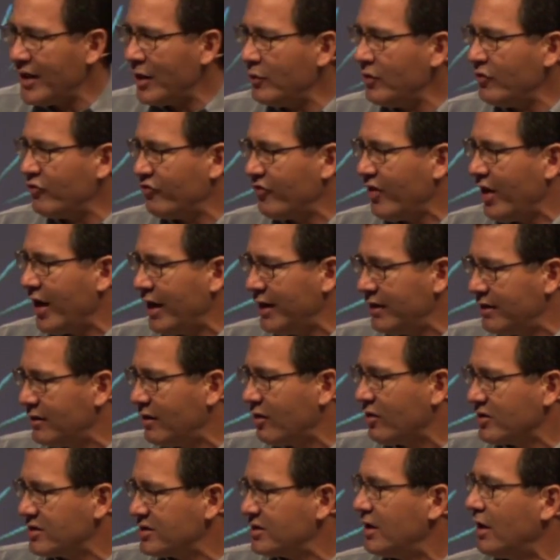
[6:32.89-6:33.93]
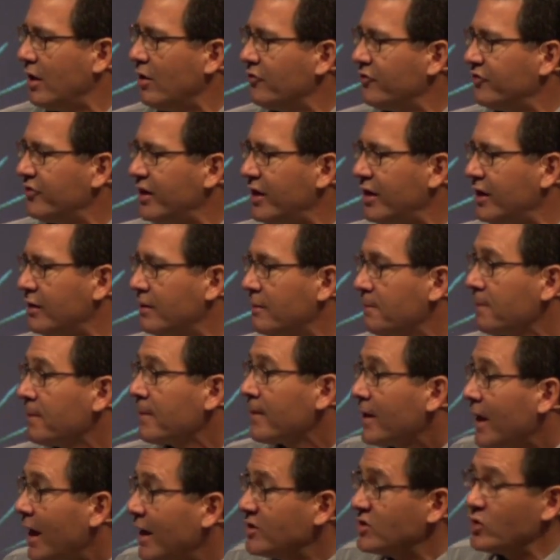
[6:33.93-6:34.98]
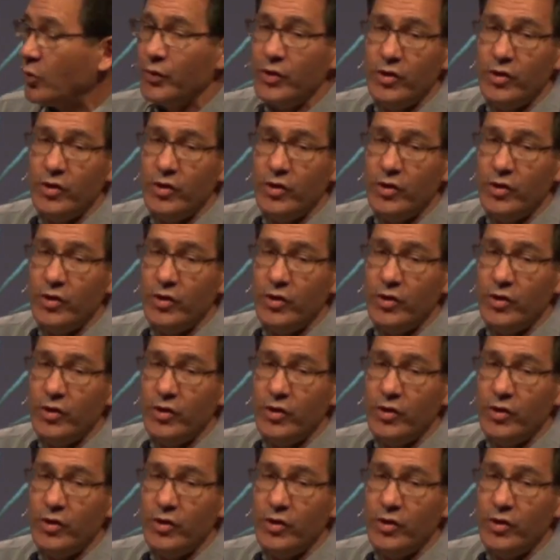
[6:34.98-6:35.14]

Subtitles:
we find ourselves in. And so when